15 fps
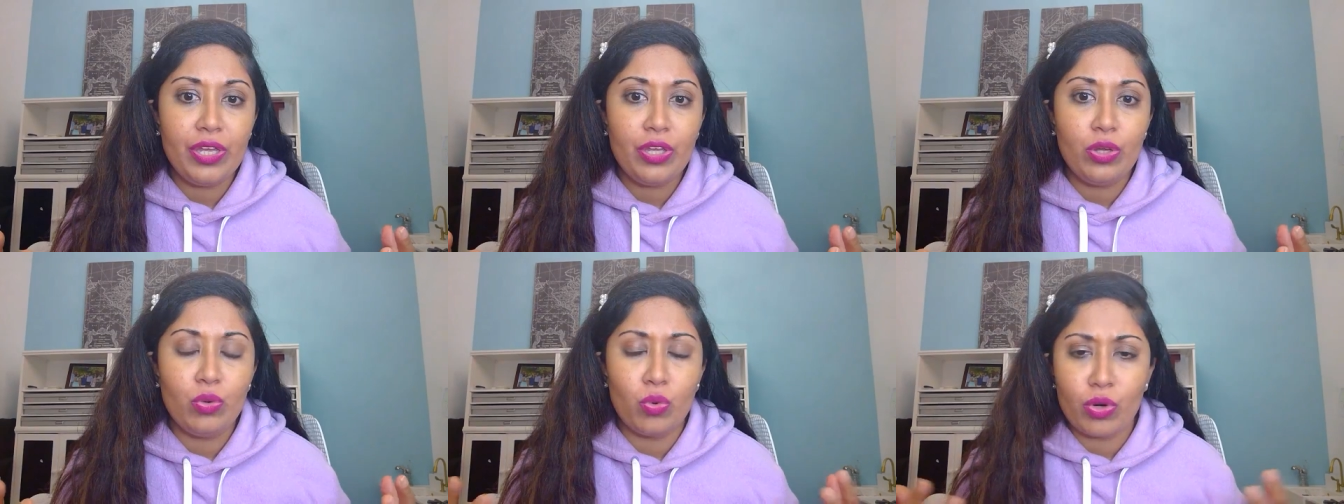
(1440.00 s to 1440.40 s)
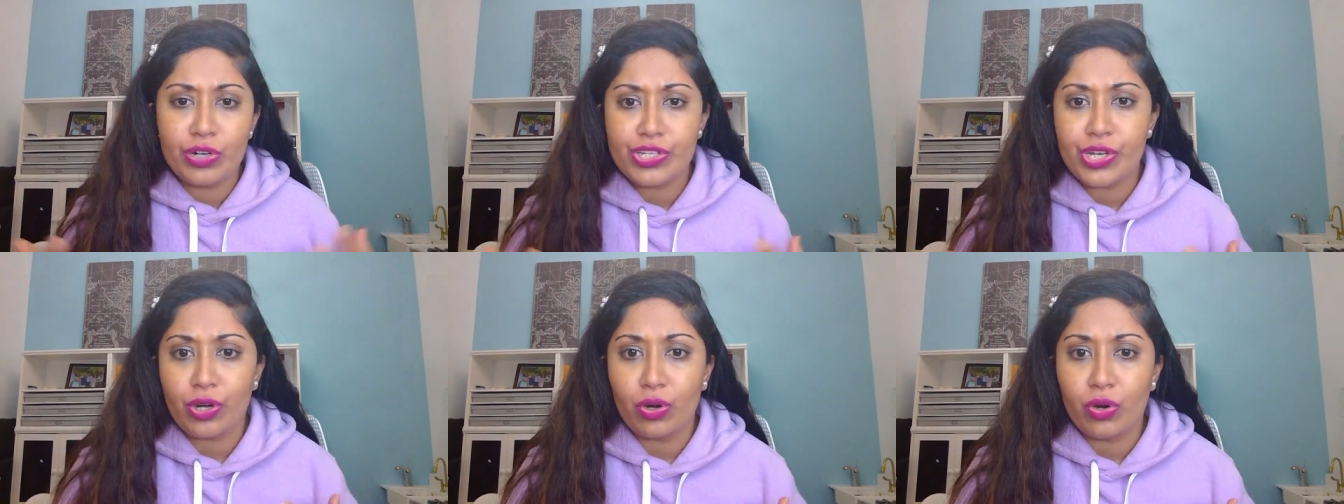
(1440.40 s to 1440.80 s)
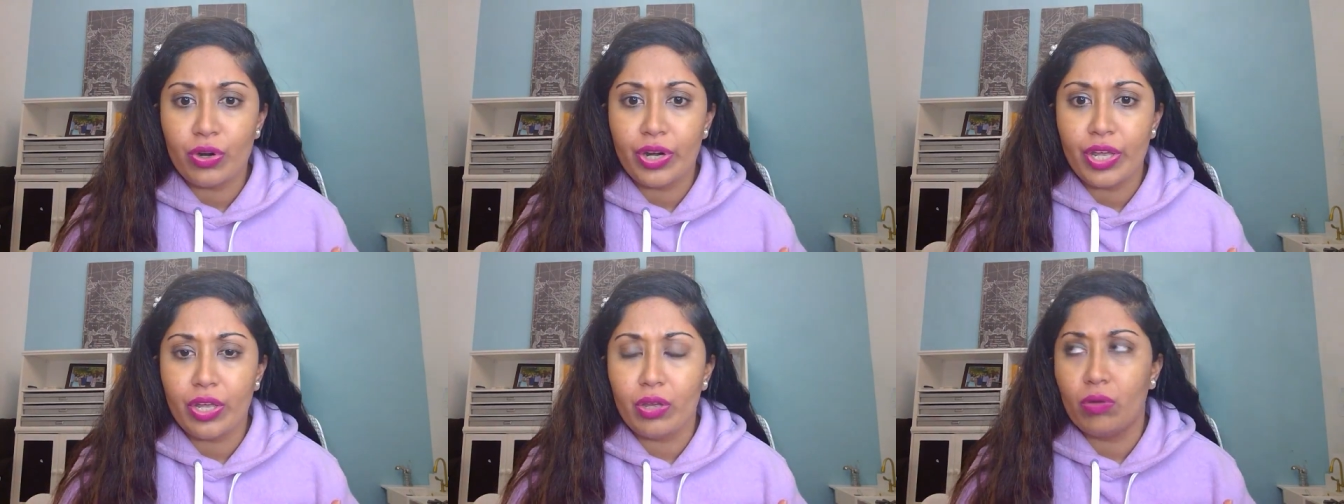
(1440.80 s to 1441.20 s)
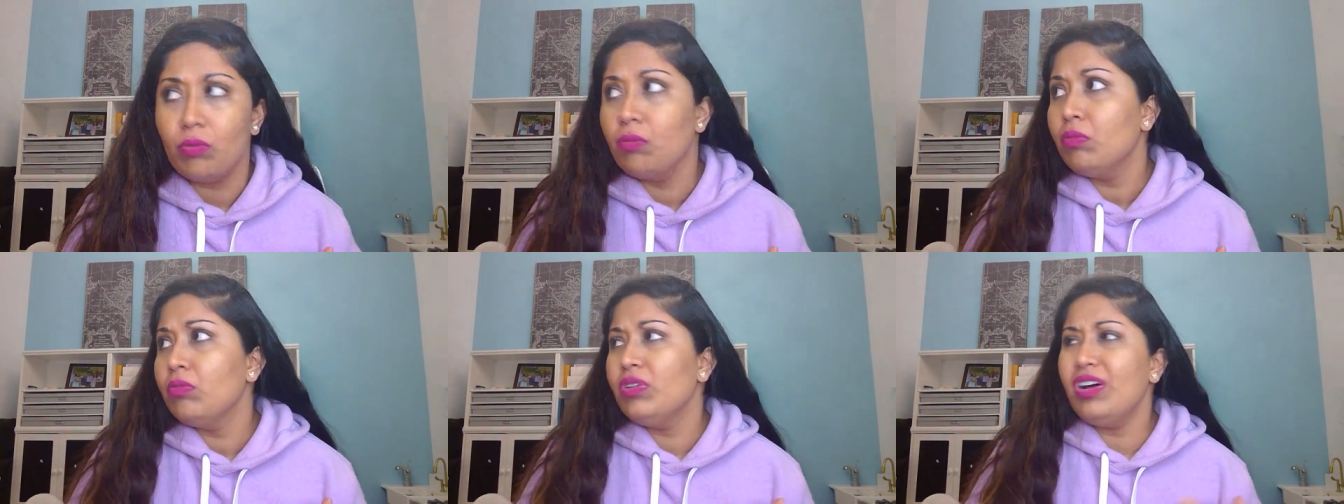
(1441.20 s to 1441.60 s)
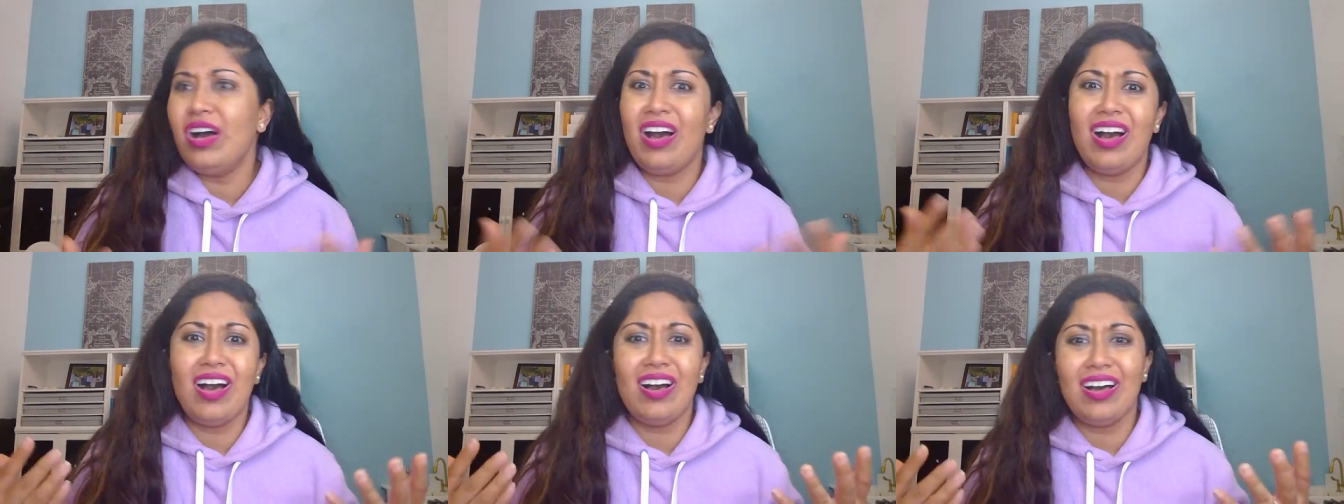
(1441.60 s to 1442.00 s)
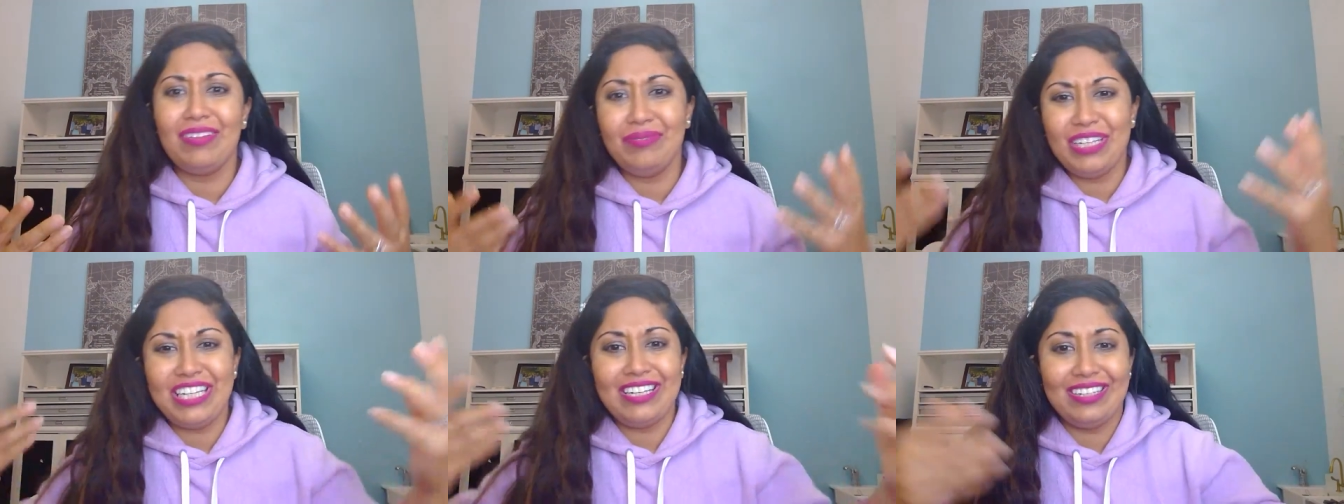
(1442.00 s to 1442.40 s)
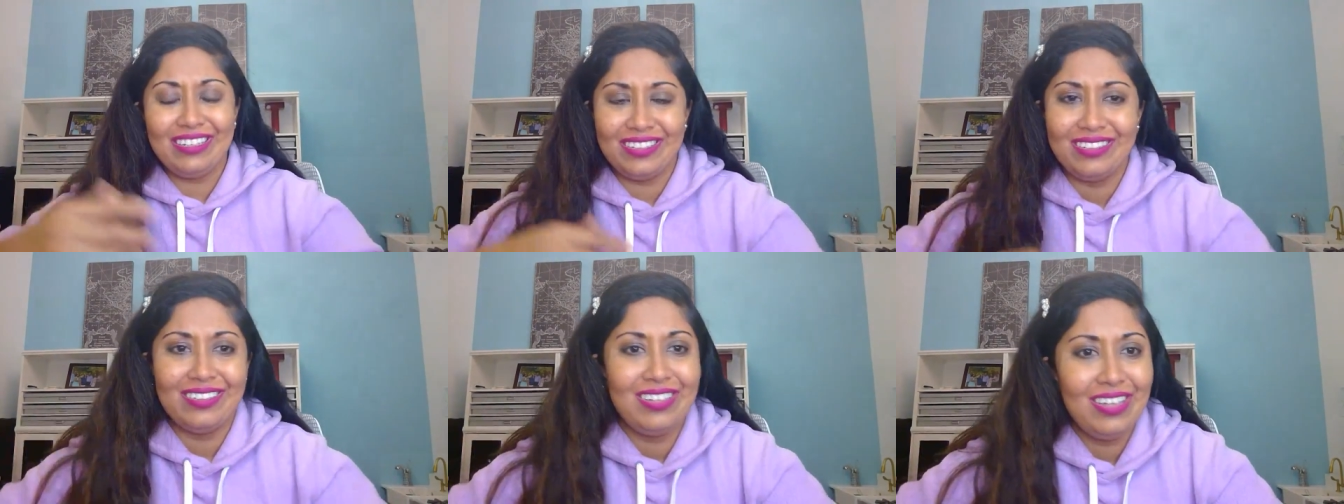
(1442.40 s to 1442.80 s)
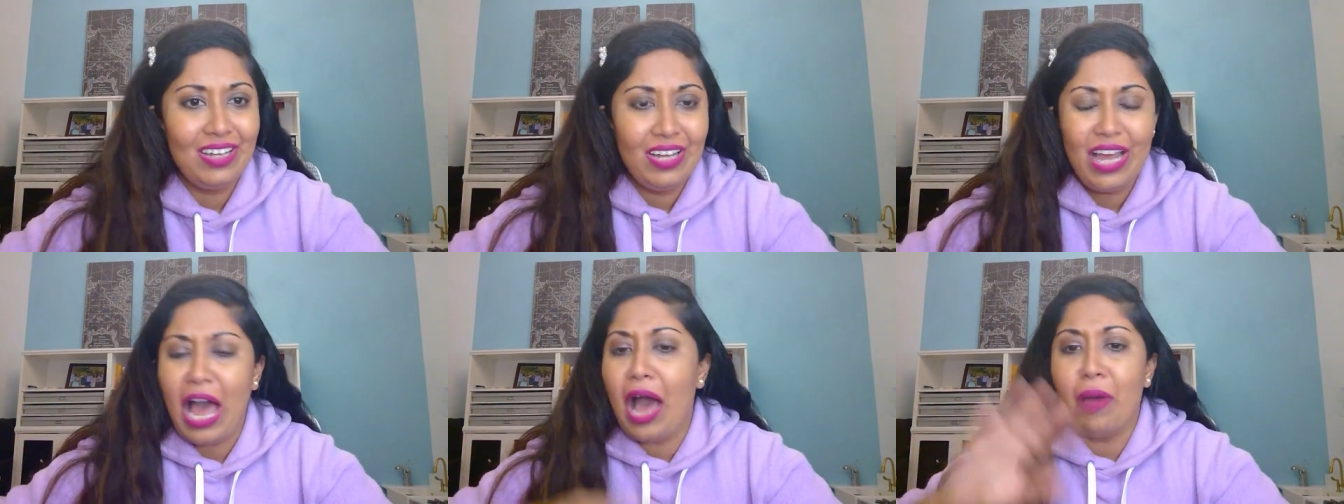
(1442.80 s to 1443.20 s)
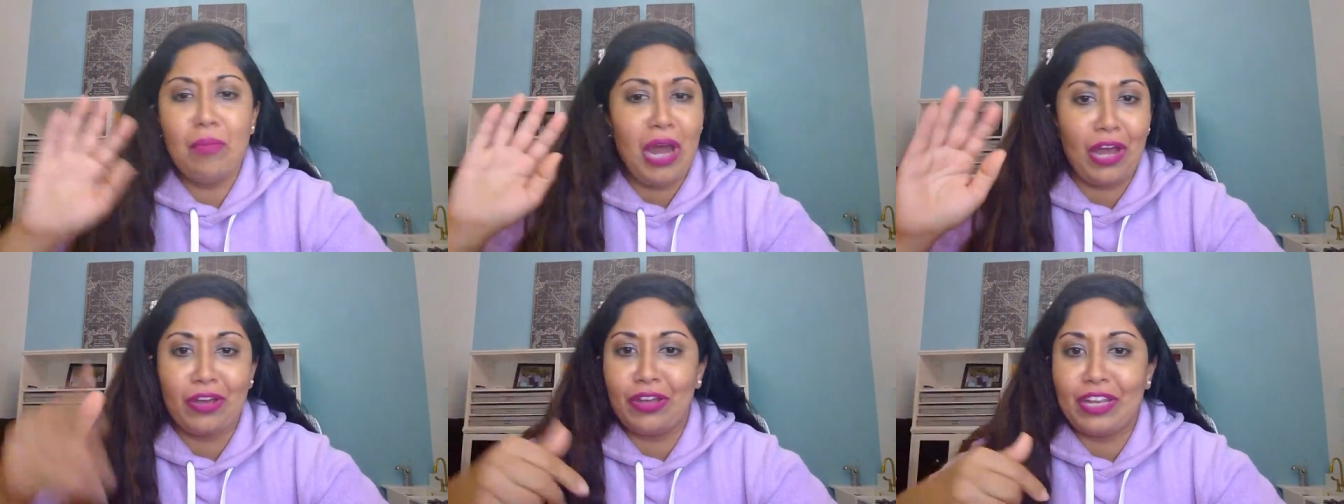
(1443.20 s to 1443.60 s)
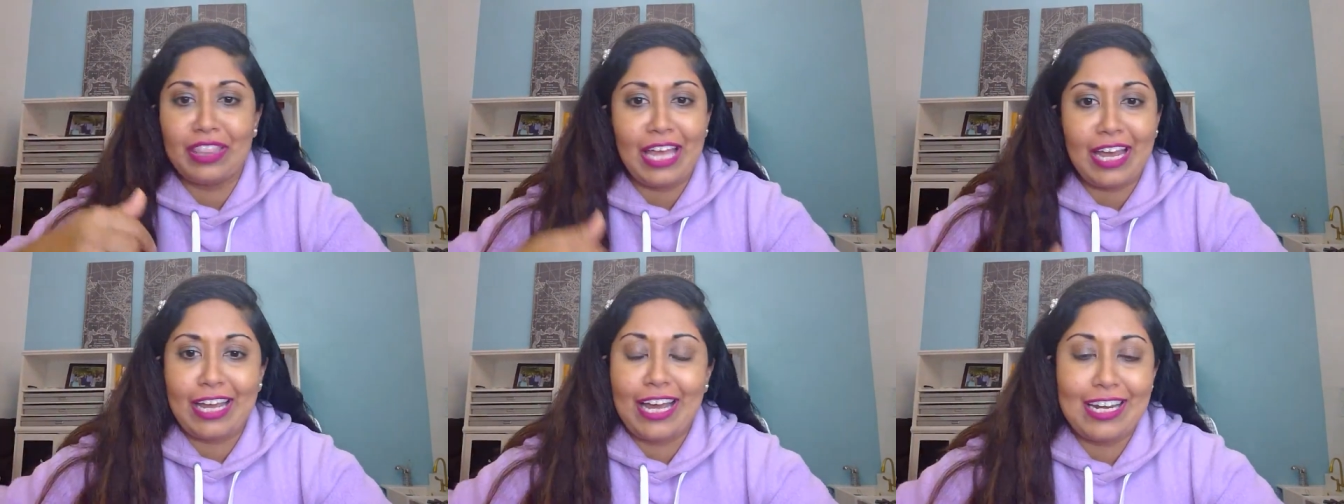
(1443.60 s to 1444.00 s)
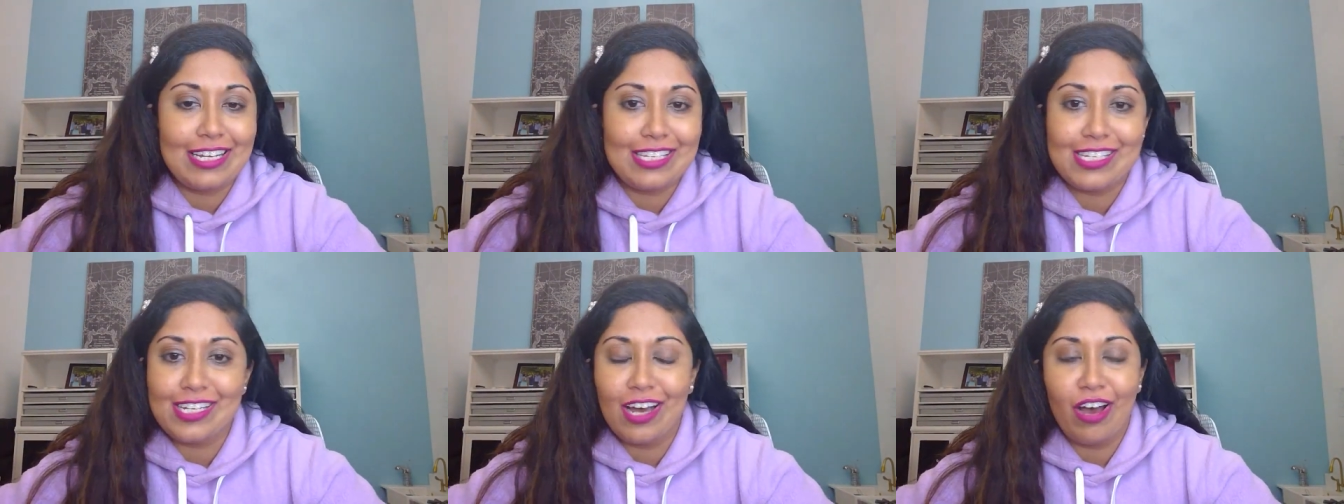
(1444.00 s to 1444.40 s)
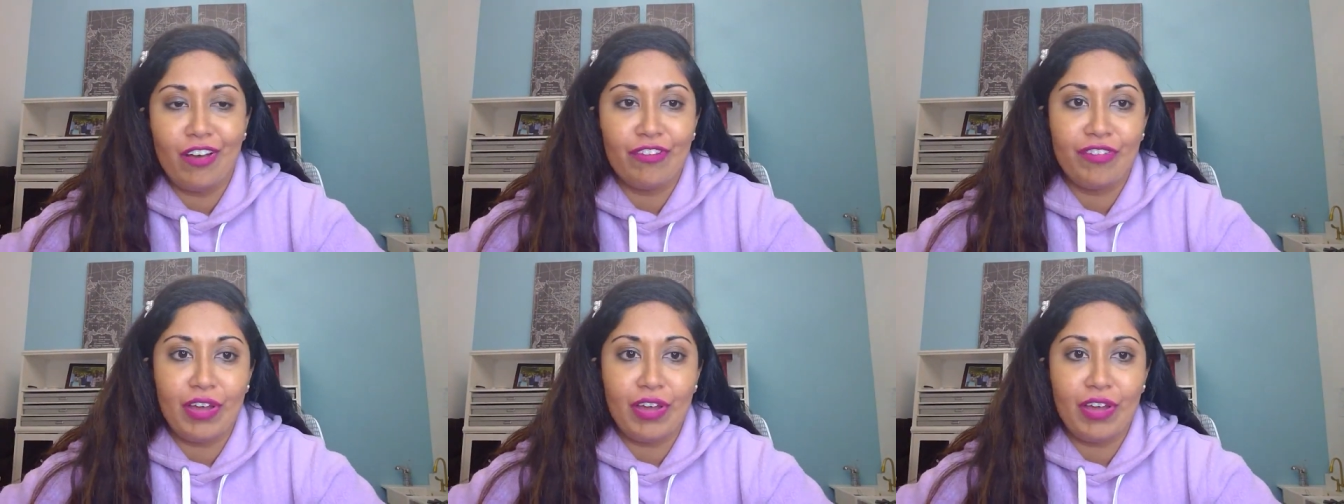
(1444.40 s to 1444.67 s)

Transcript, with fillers: you or is it hurting you? Uh, I mean, I'm not good at that kind of stuff.